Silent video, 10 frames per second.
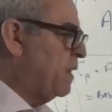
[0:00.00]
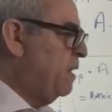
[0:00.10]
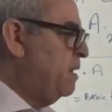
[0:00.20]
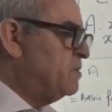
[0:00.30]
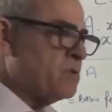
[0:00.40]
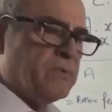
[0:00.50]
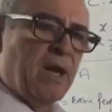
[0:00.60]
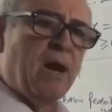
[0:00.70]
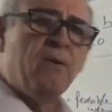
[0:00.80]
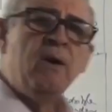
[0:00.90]
So now
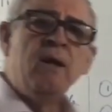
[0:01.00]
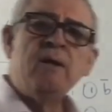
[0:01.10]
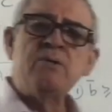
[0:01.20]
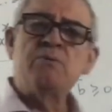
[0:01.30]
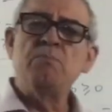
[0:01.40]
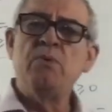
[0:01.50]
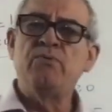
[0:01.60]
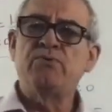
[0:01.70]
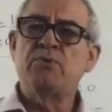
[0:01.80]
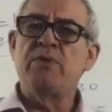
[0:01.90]
let's move to
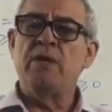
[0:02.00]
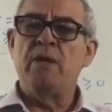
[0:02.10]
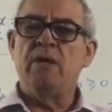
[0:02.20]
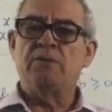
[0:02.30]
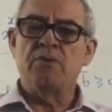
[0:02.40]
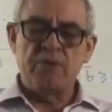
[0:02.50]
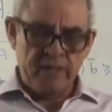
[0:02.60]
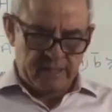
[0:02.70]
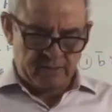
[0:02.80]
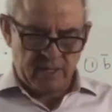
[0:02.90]
the next
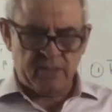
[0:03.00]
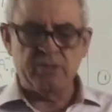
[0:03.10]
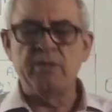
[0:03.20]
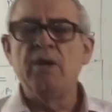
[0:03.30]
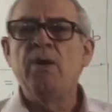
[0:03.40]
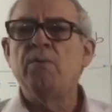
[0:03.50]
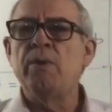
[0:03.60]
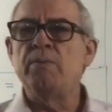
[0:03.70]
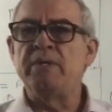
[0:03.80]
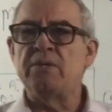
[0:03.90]
section when we
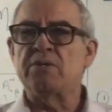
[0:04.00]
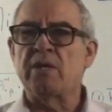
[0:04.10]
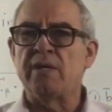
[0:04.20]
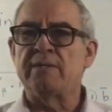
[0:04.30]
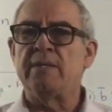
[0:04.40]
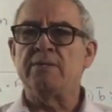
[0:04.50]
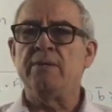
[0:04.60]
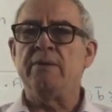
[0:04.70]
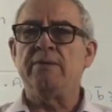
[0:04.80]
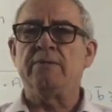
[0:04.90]
discuss
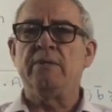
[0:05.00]
degeneracy.